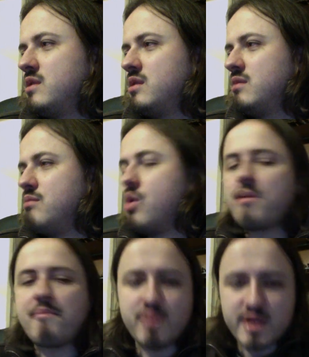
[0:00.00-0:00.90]
more
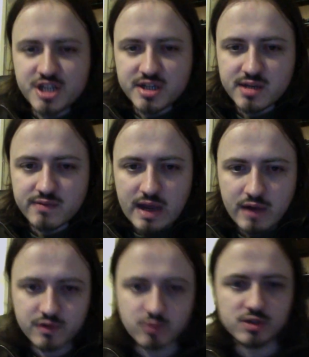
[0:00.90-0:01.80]
appreciative
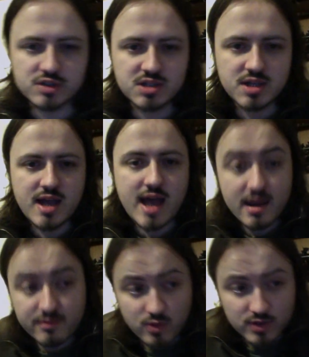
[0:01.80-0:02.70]
afterwards. And
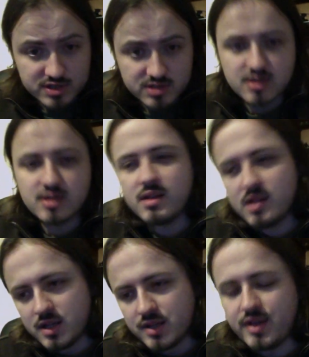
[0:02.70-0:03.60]
of course,
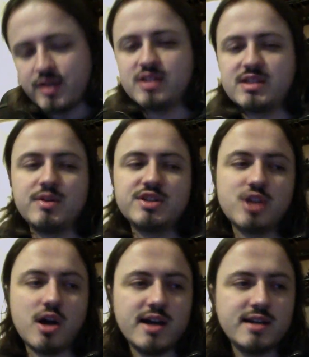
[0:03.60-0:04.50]
someone has
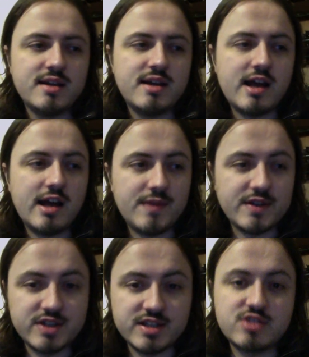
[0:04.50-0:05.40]
died, and they
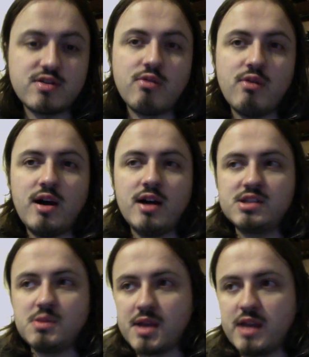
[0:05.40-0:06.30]
did struggle hard,
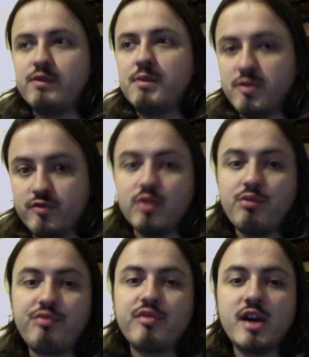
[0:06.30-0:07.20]
so I give them the full
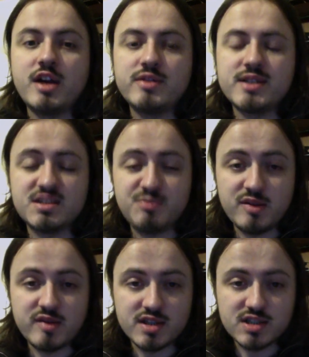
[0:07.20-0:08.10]
300
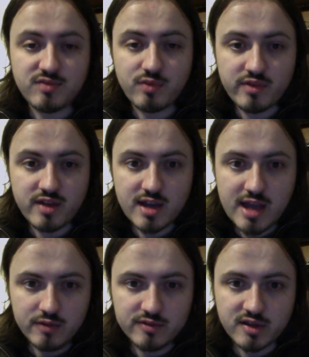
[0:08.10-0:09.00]
experience for the
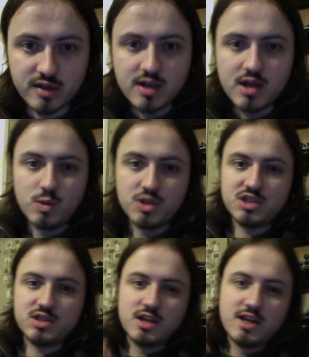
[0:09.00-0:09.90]
encounter, which
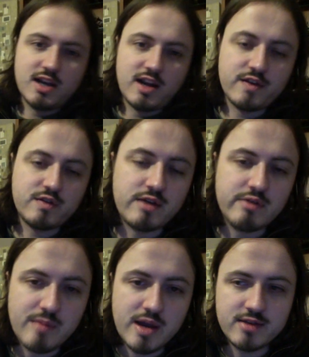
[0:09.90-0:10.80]
is another great
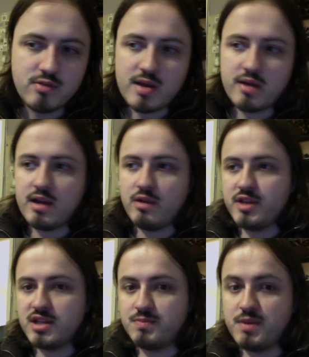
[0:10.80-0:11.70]
reminder about how the
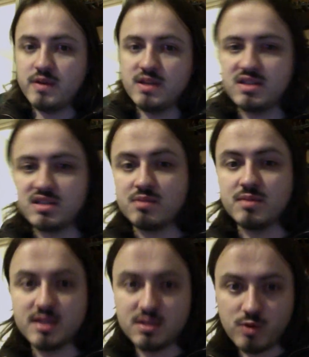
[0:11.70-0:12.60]
experience system
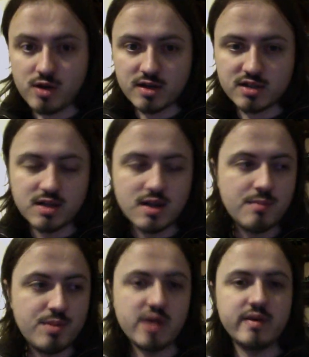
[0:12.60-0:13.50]
in this works
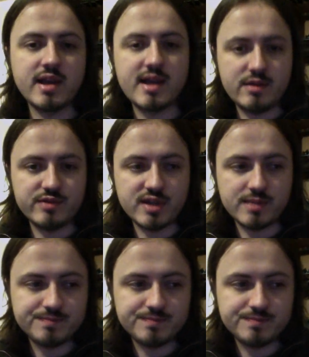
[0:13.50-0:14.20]
per encounter.